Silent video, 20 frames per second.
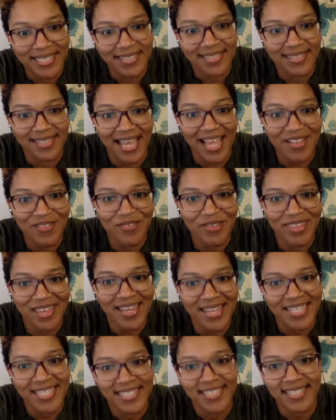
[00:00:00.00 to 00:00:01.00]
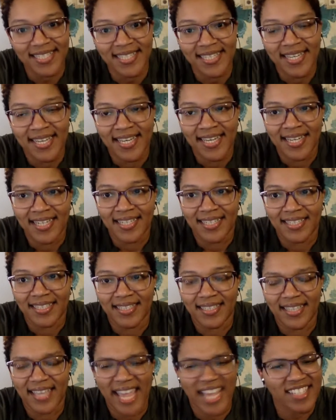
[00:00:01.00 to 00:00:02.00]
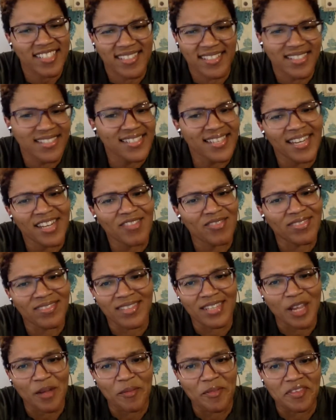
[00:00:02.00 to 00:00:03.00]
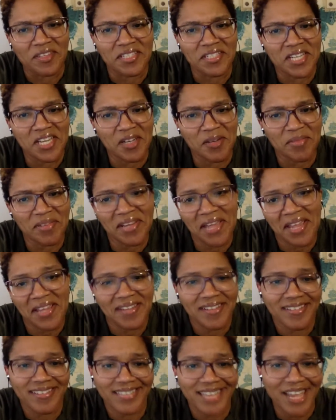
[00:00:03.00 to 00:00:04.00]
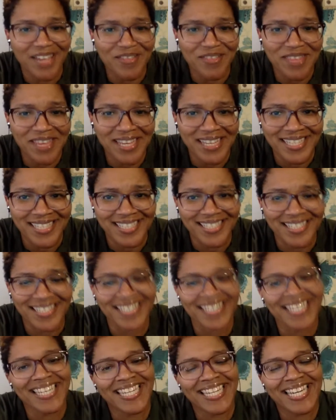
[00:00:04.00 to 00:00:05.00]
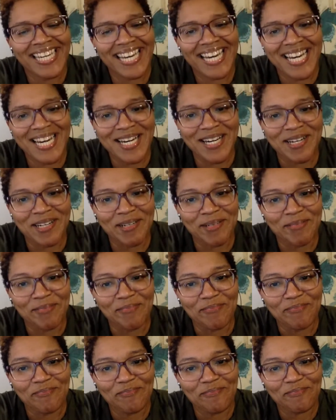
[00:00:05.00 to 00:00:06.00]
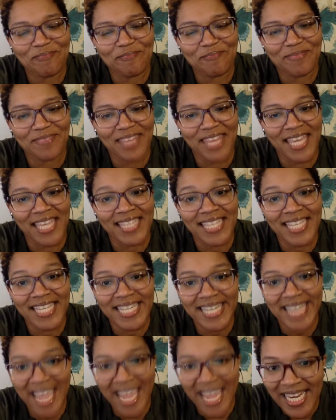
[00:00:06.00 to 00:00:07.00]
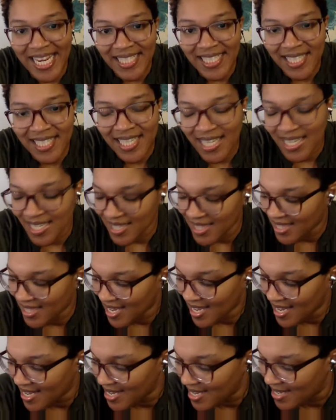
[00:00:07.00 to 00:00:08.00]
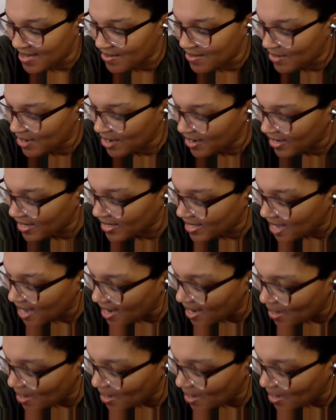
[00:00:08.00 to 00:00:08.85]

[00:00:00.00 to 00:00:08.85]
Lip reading: Live with Aisha. Actually, that's not even the name of the channel, but hey, you're live with Aisha. Um, and tonight, we're going to talk